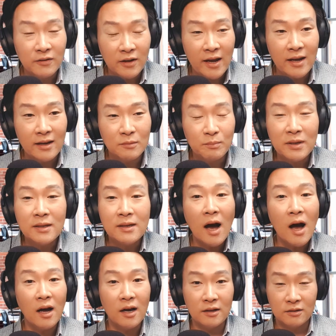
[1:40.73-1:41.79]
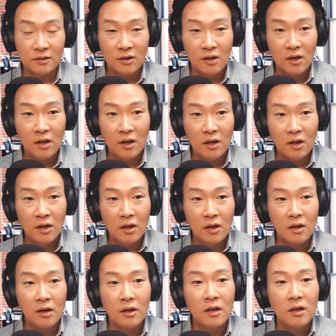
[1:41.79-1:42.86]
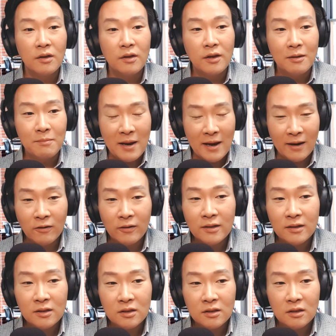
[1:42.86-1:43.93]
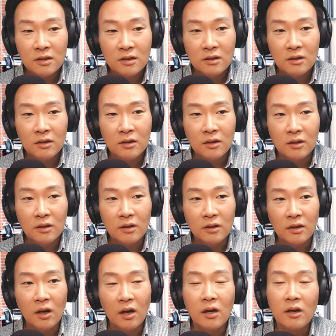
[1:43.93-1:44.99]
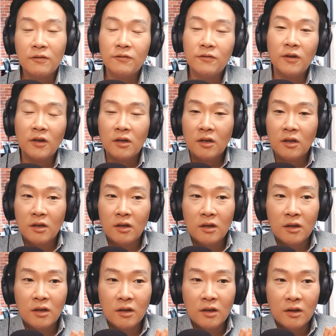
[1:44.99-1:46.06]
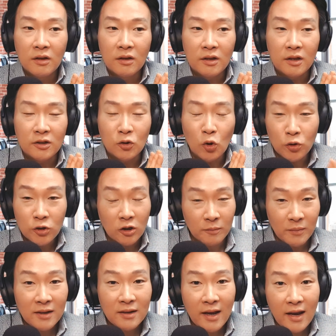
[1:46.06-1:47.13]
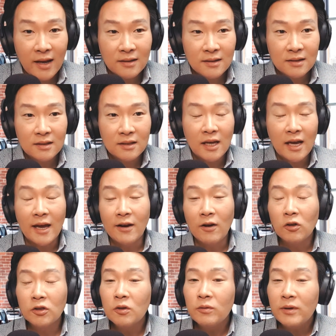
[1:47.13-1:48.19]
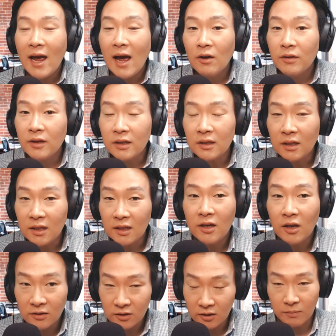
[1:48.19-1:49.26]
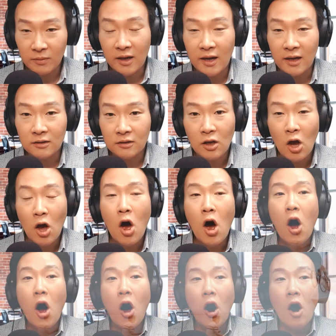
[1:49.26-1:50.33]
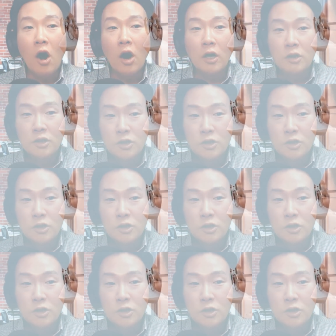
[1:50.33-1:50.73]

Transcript: case because the parents of the Son Jung-min case and also now the Lee Hyun-seop case are